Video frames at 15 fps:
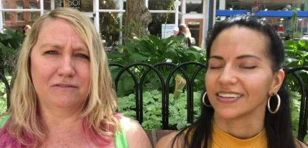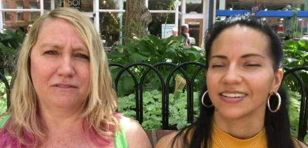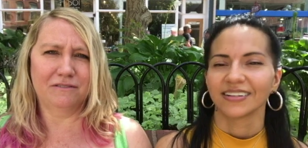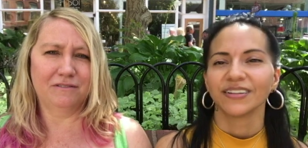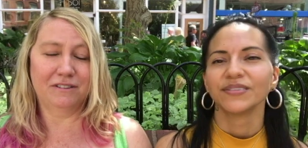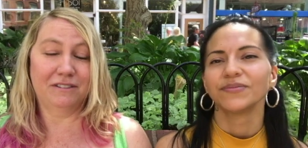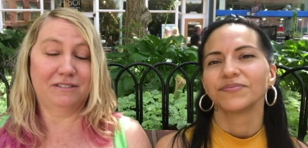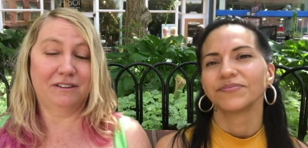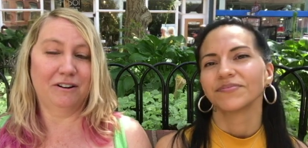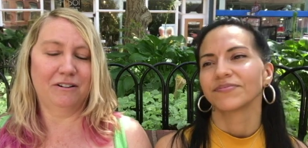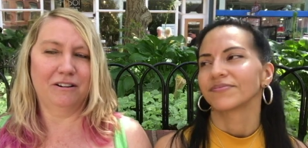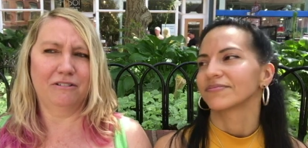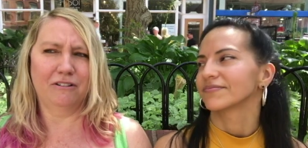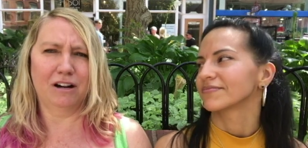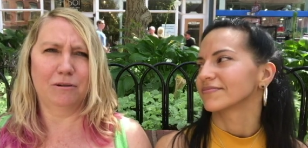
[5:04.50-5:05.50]
Speaker 1: They're they're
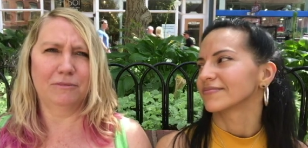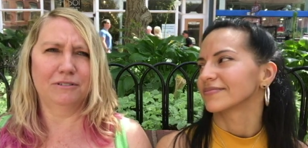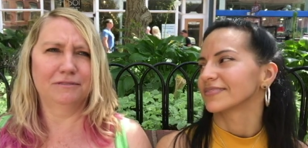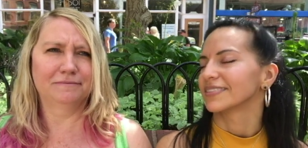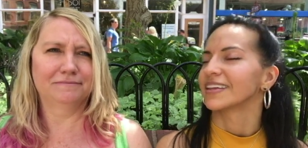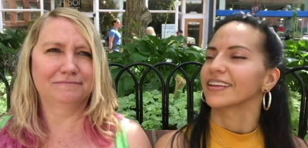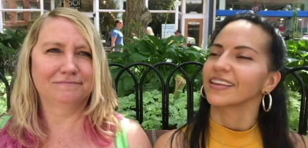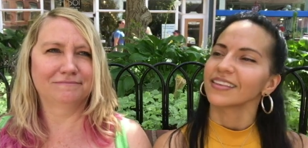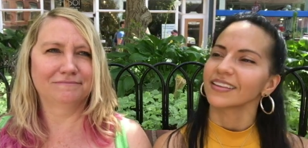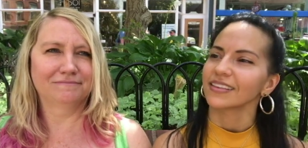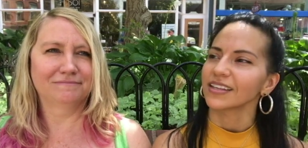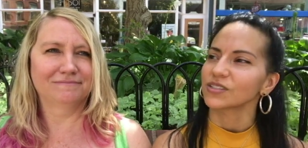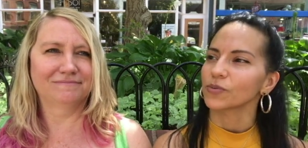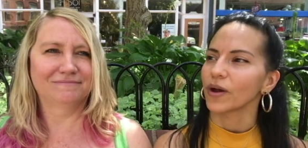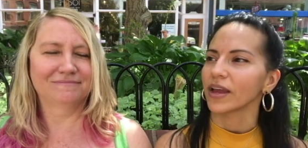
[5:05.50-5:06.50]
incredible.
Speaker 2: And I think
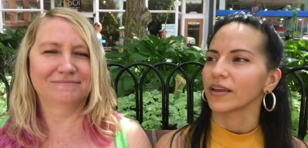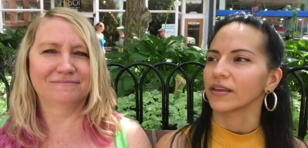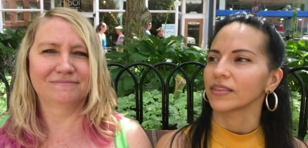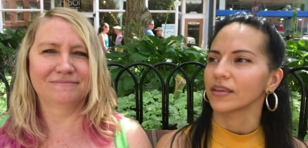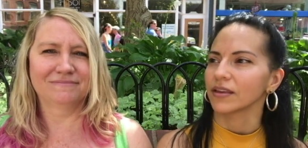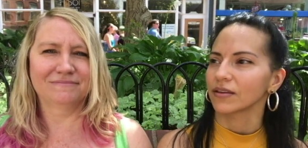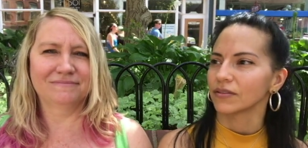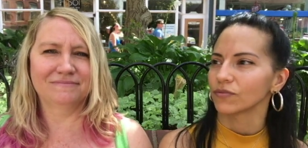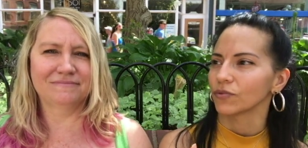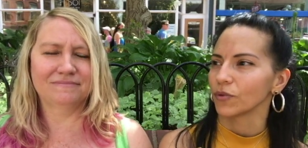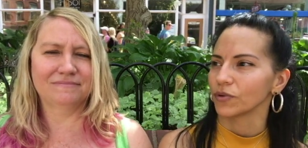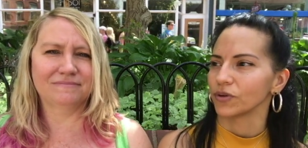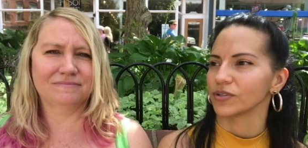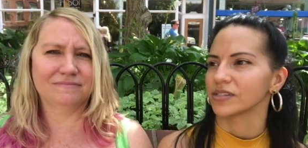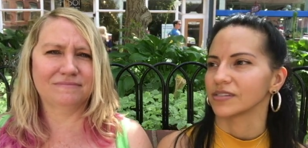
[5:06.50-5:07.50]
that's why I think
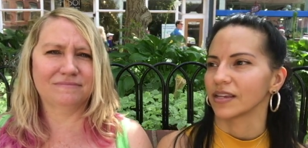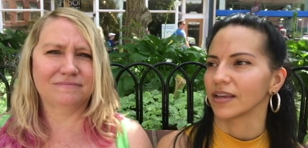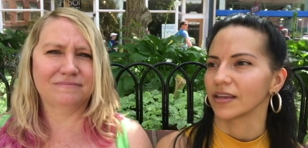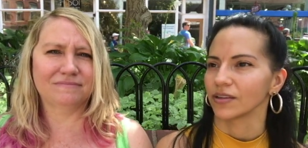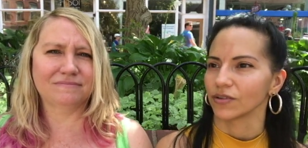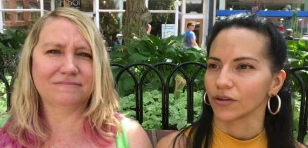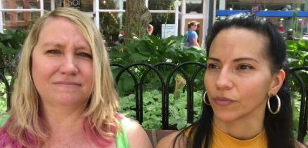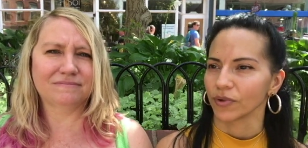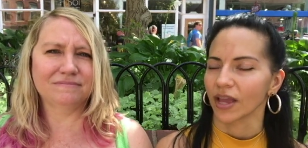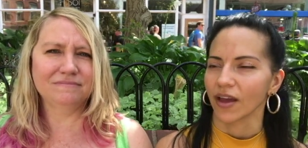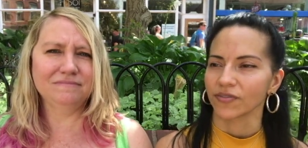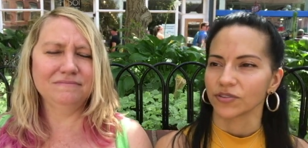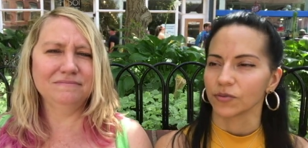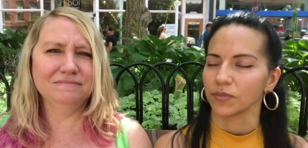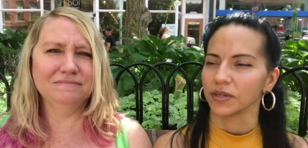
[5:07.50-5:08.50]
what we were saying. You know, we
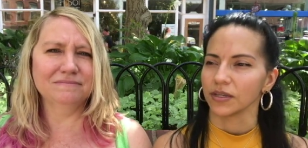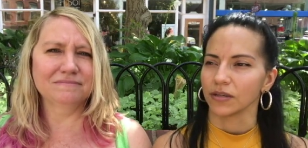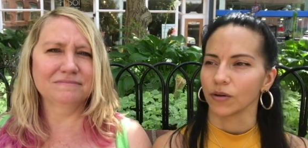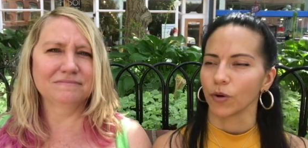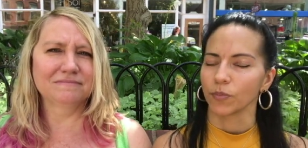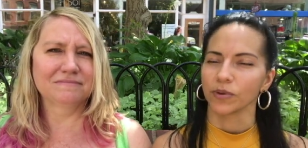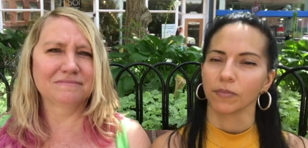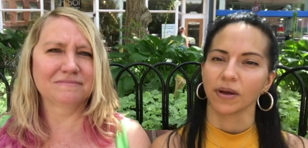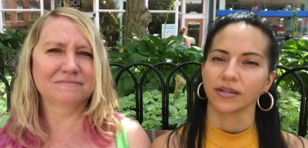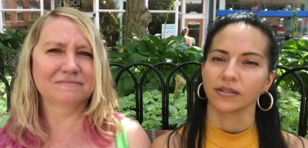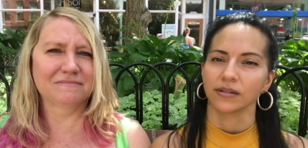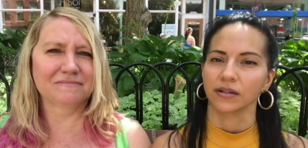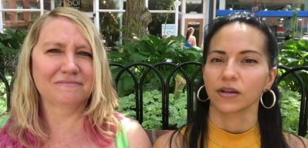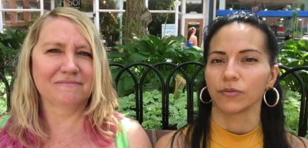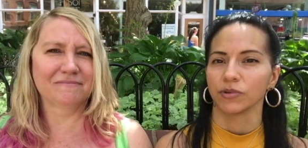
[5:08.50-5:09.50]
have to be
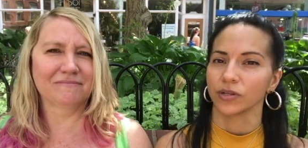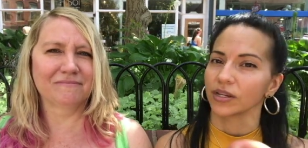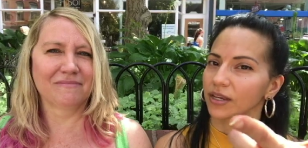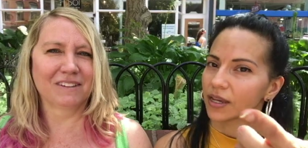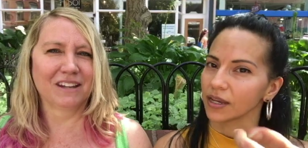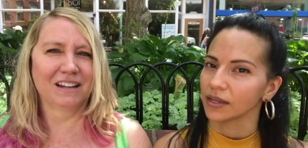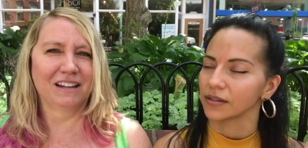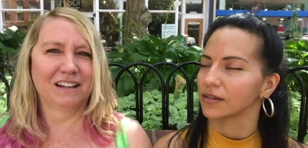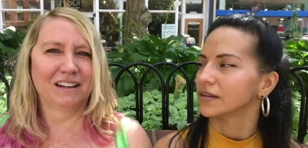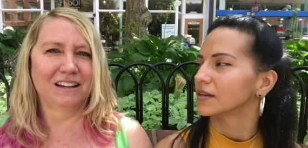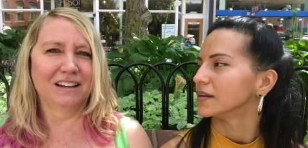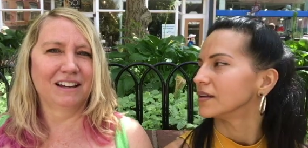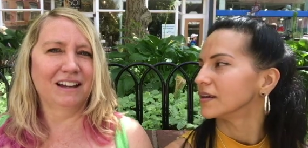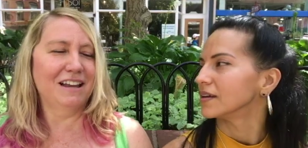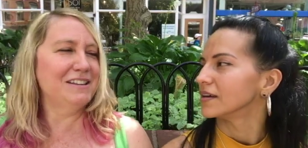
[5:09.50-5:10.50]
open-minded and communicate.
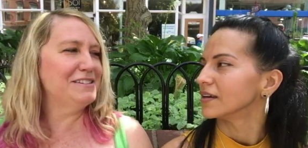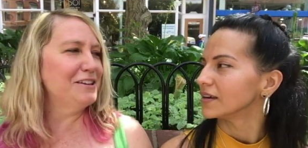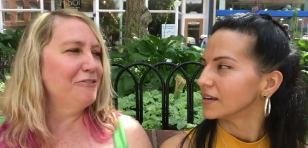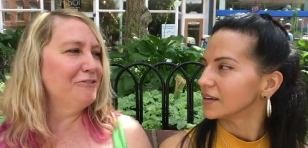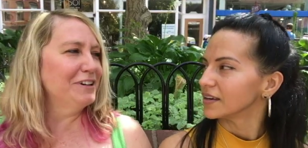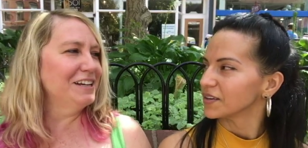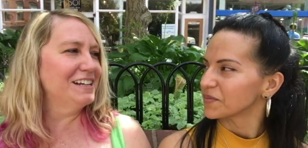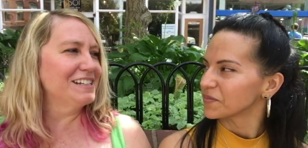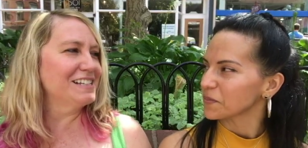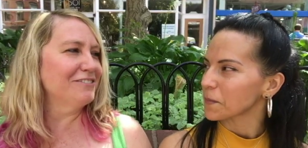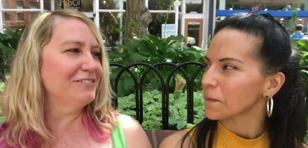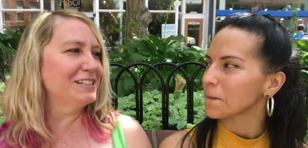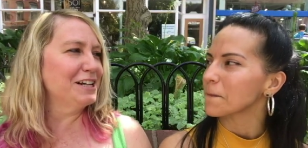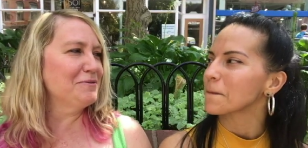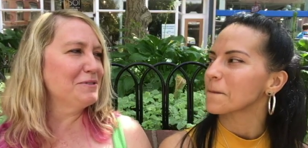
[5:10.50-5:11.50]
Speaker 1: It's so funny because
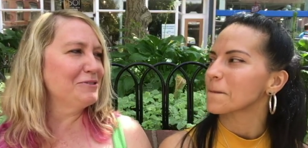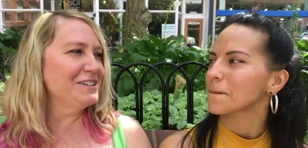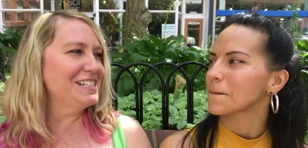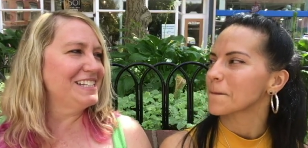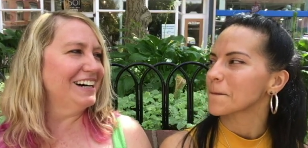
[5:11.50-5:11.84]
every time that we